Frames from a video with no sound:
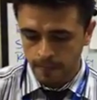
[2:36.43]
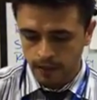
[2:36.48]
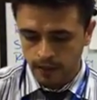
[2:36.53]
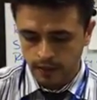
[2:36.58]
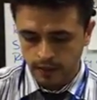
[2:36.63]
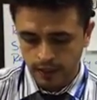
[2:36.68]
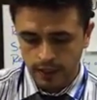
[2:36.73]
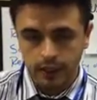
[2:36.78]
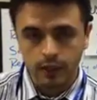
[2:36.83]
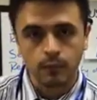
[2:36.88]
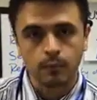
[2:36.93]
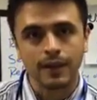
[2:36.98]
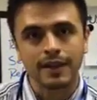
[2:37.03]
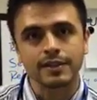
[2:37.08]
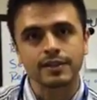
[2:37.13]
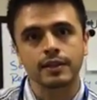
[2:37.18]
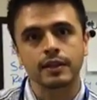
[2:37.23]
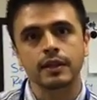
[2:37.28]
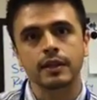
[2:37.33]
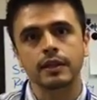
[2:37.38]
second by
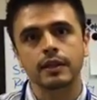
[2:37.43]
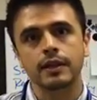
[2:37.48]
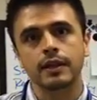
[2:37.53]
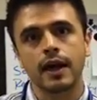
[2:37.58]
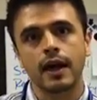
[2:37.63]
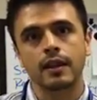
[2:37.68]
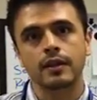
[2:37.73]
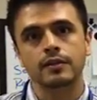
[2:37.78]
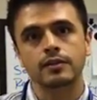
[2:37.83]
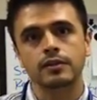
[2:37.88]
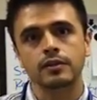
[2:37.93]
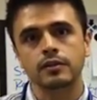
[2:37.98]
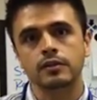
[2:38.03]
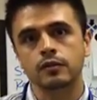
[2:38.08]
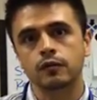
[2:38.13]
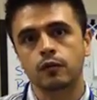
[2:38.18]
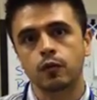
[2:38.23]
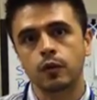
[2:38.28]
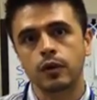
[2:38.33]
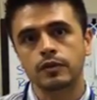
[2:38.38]
second
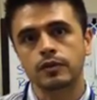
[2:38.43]
analysis of